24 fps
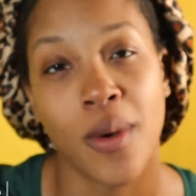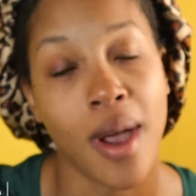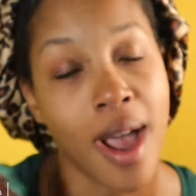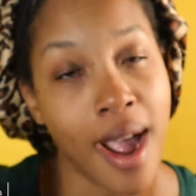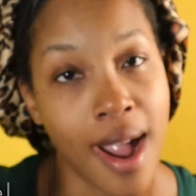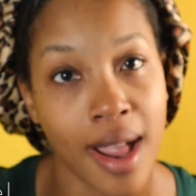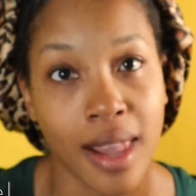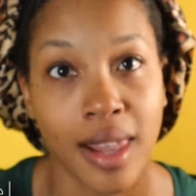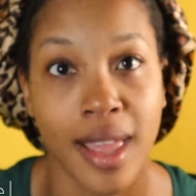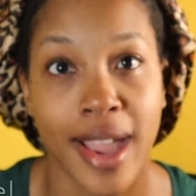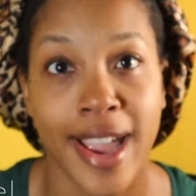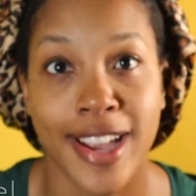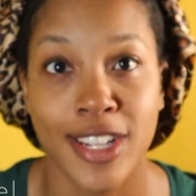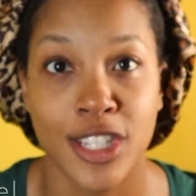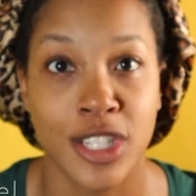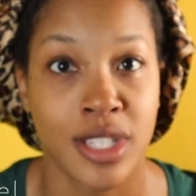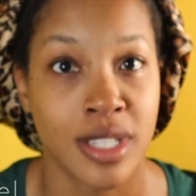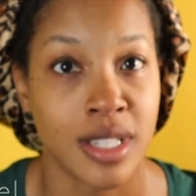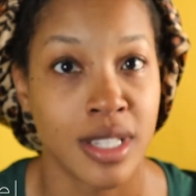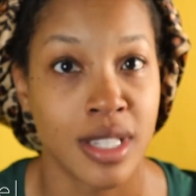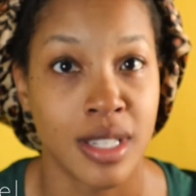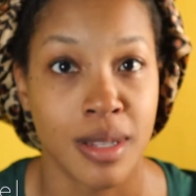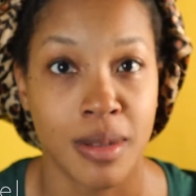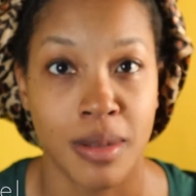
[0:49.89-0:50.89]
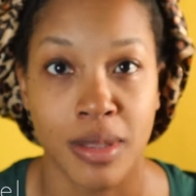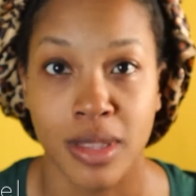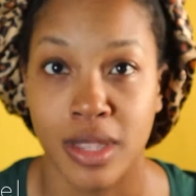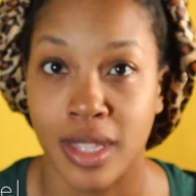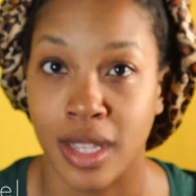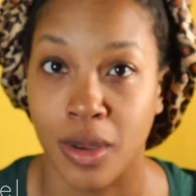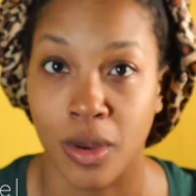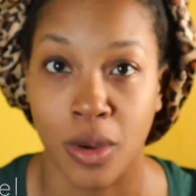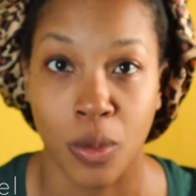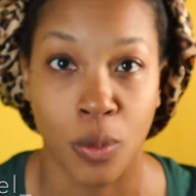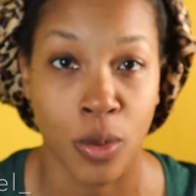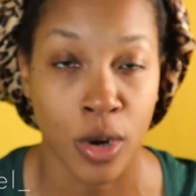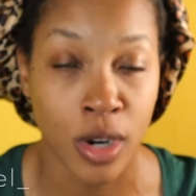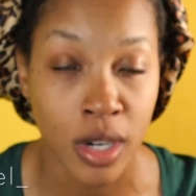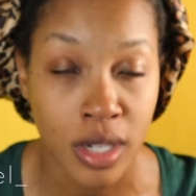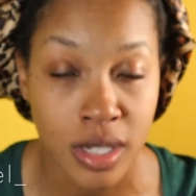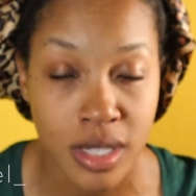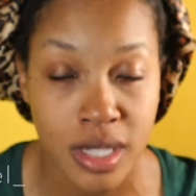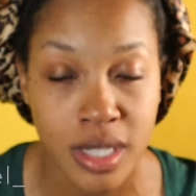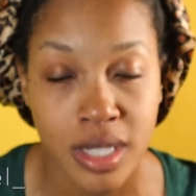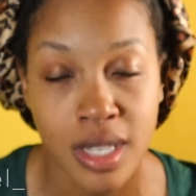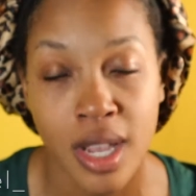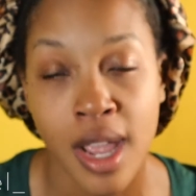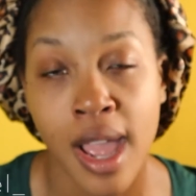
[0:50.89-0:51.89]
eyelashes, and the
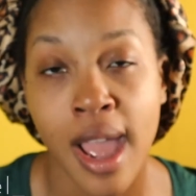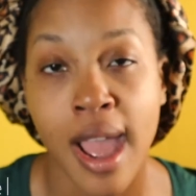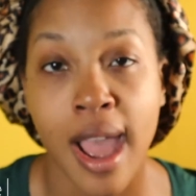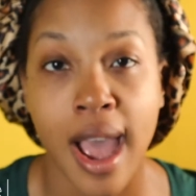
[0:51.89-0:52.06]
works.